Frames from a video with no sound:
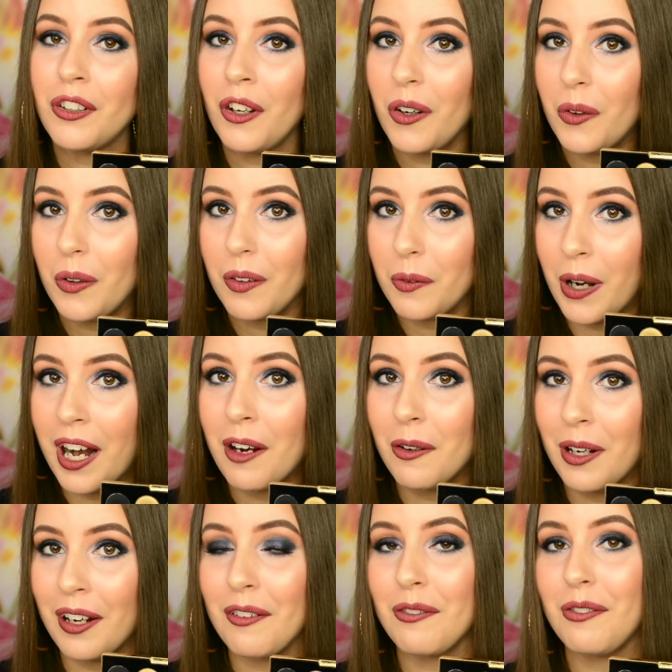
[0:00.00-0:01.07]
know
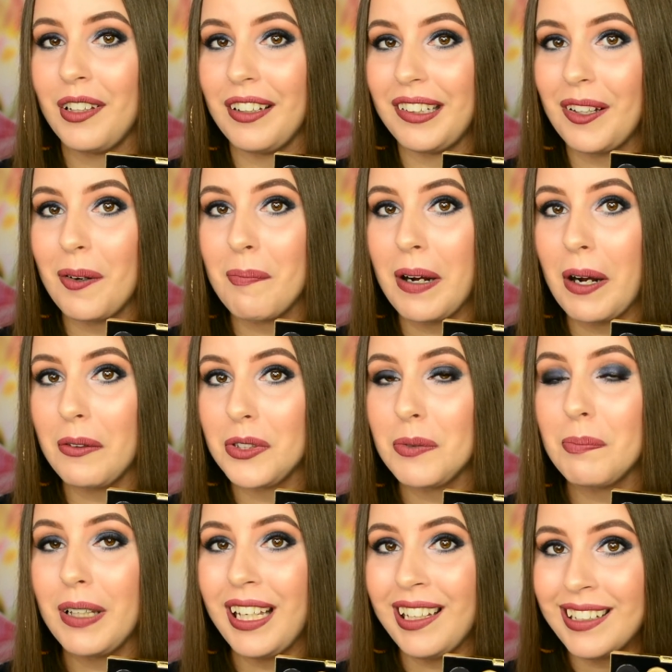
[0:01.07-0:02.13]
how I feel
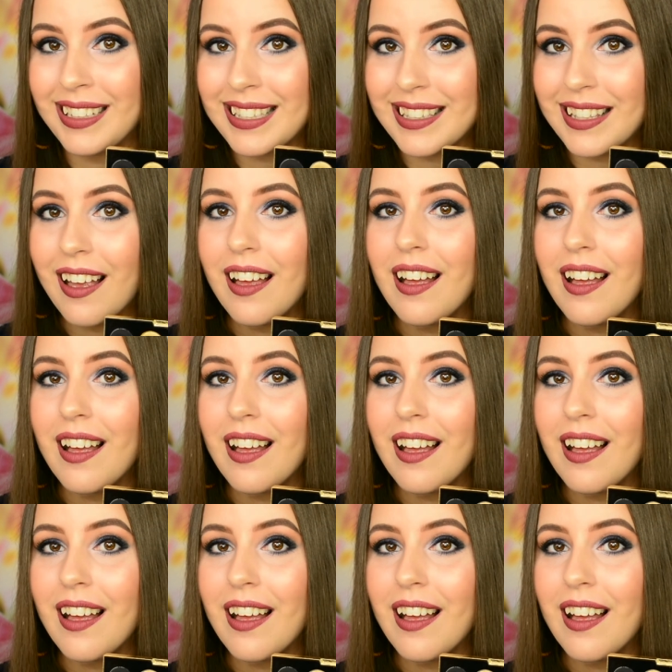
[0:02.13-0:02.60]
about pinks.